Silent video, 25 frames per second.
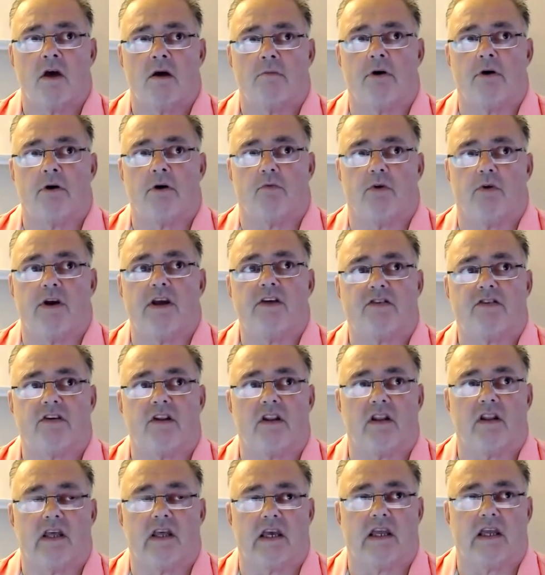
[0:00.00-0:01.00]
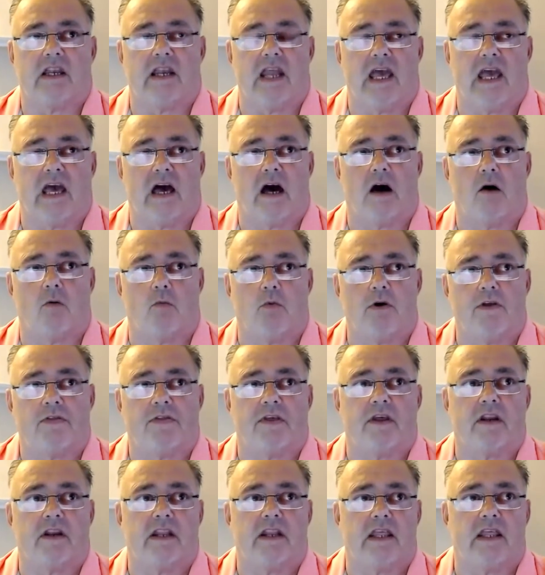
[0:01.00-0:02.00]
But recently now,
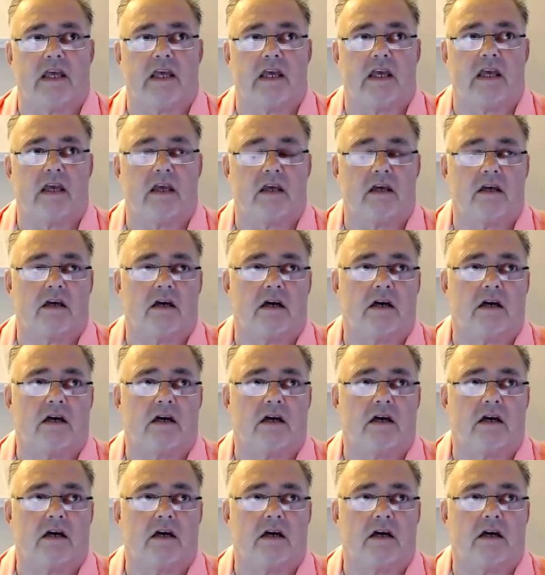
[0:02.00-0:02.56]
within the